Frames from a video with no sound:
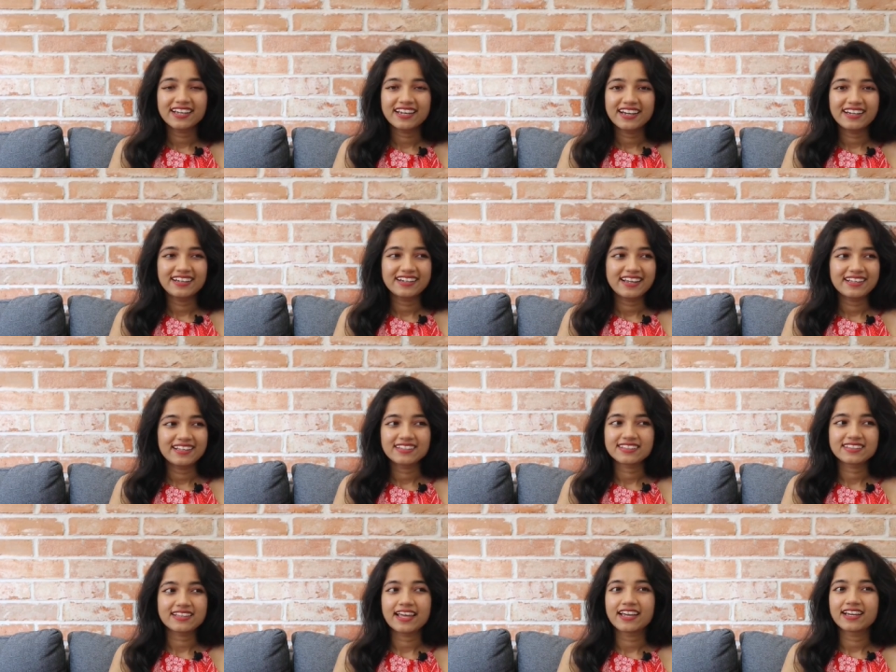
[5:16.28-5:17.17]
think it
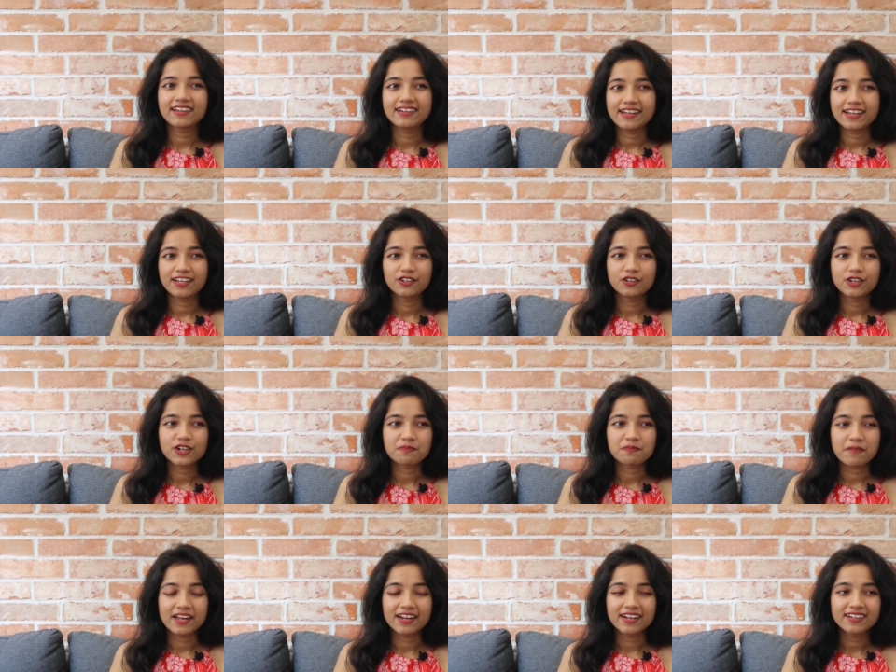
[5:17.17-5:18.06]
tastes like regular
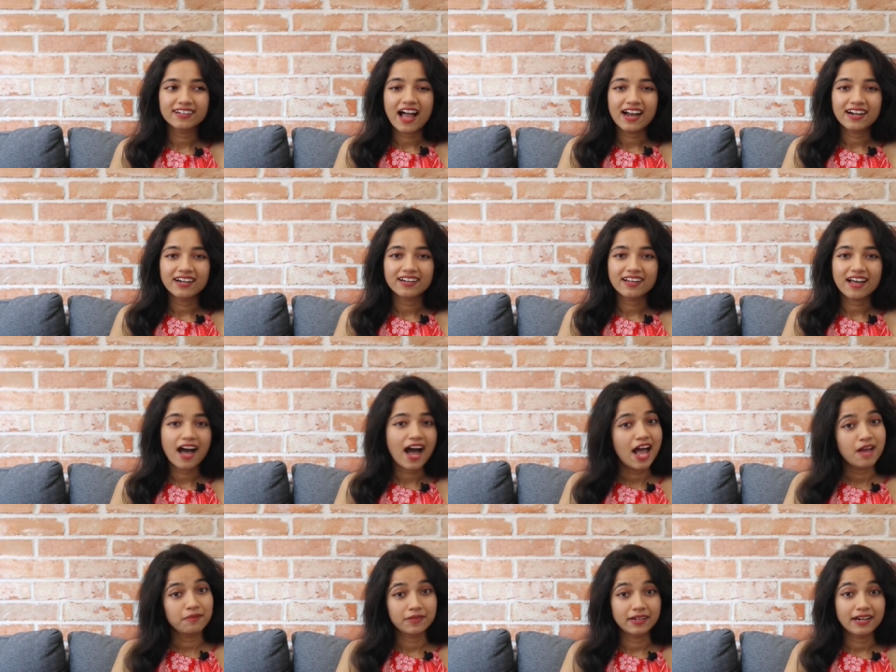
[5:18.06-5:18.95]
milk and
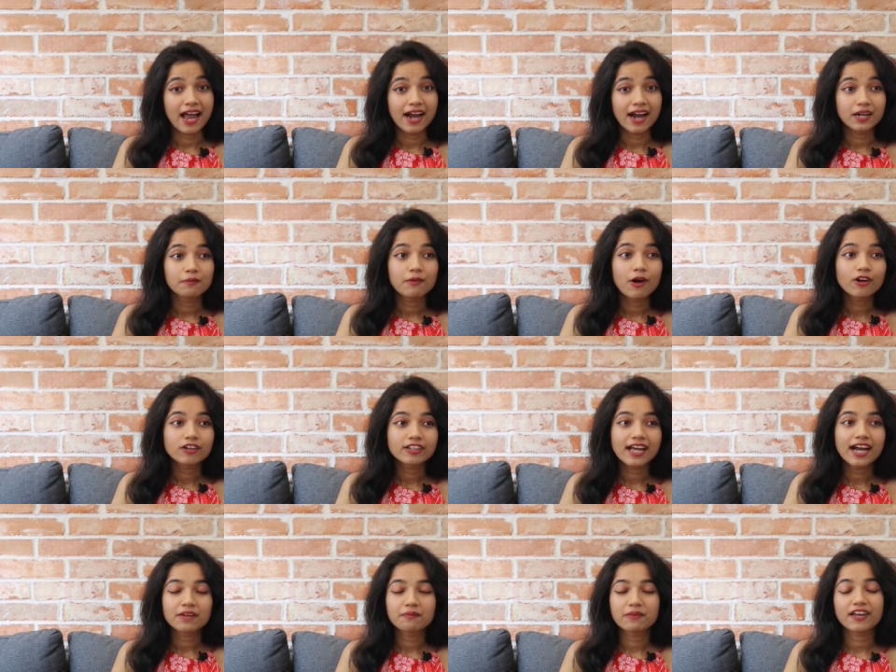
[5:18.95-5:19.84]
I'm glad
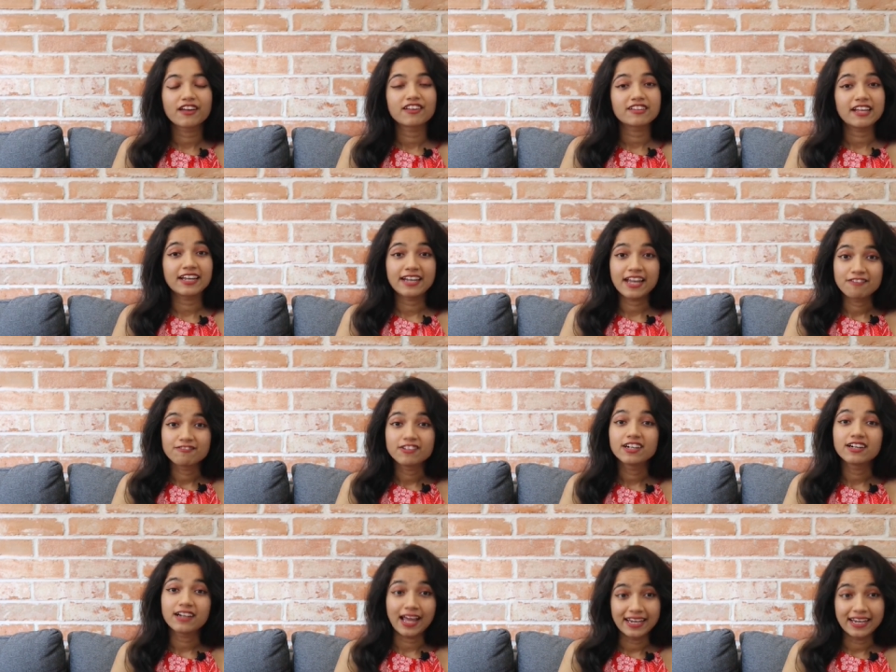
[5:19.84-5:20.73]
about that because I
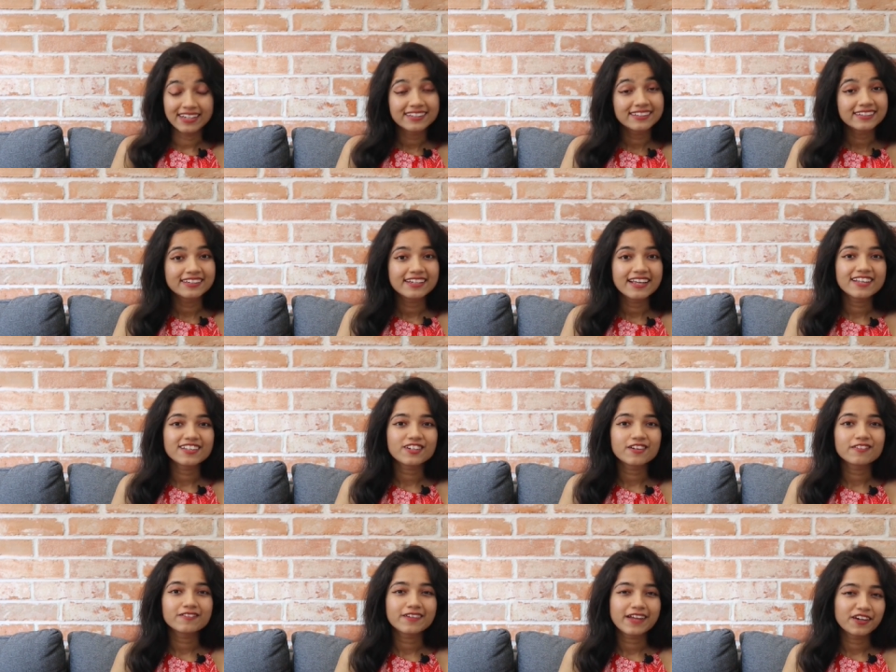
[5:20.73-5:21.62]
never liked the
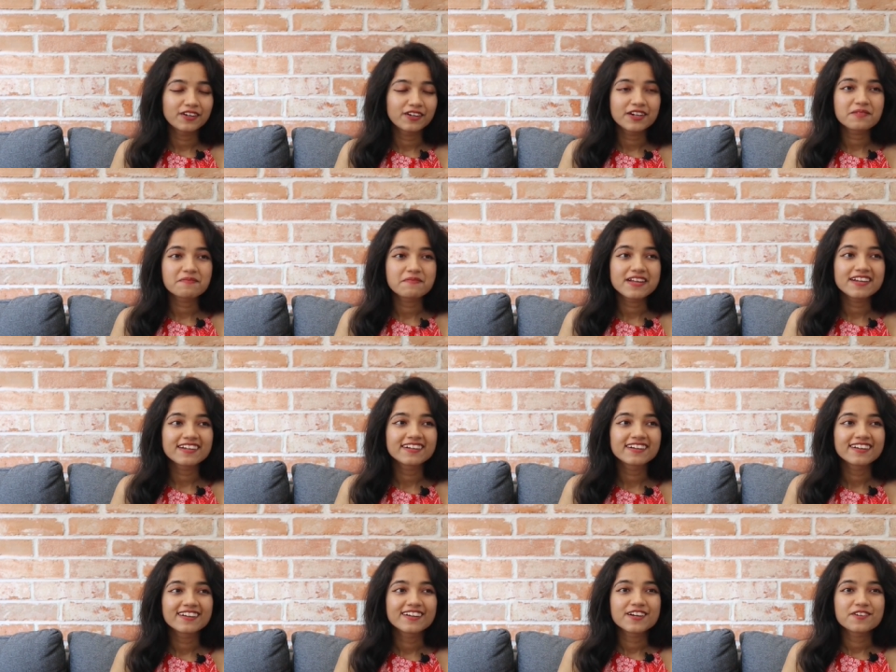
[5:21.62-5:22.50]
taste of regular
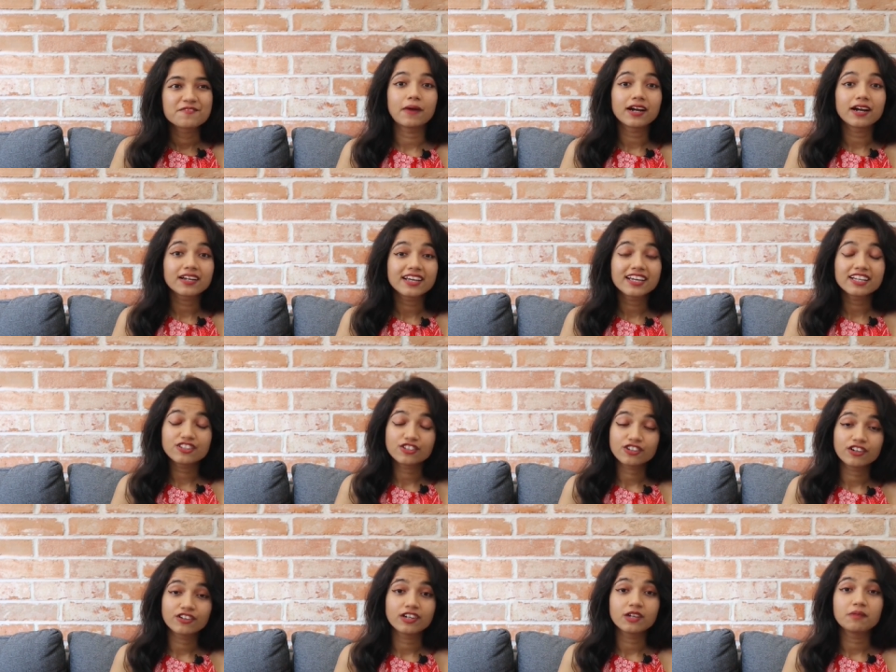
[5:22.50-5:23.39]
milk, but in
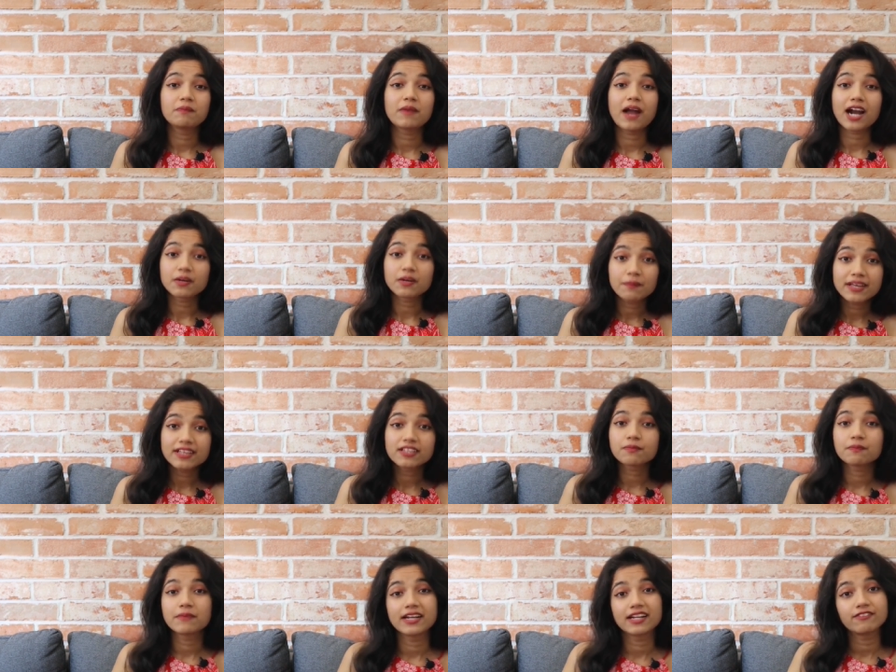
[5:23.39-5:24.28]
general, plant
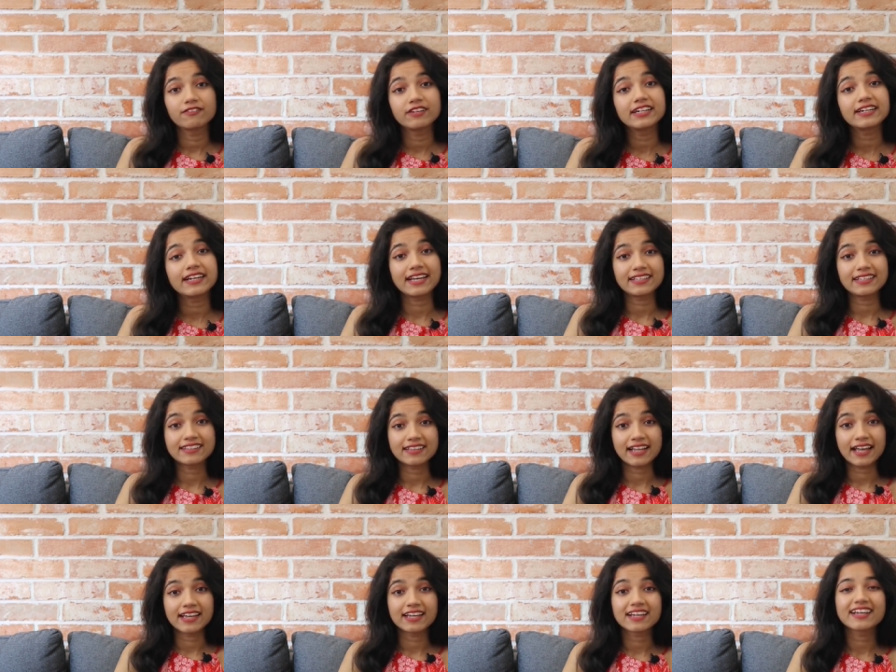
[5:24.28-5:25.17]
based milk will
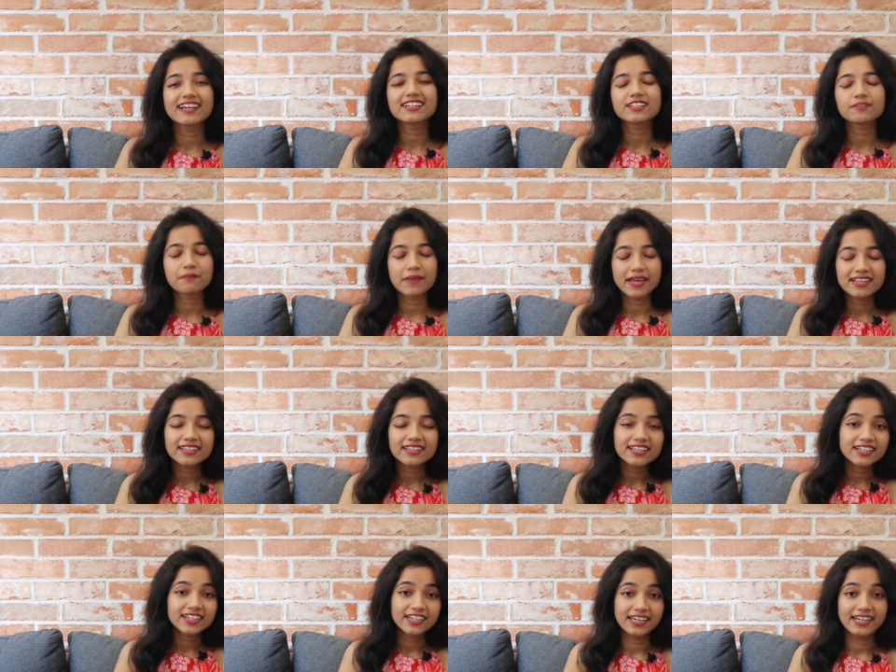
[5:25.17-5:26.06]
taste like its base
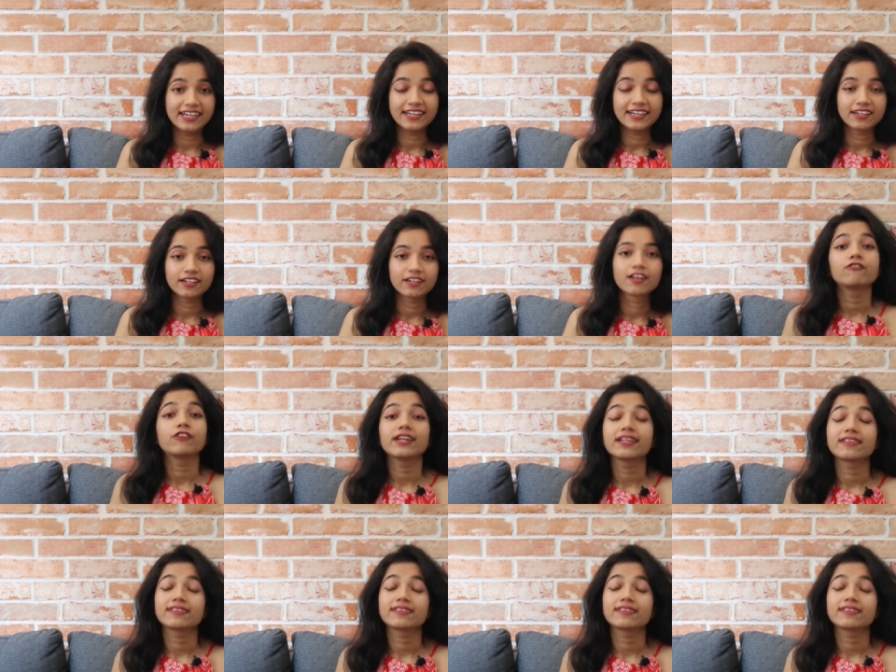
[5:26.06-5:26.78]
ingredient. For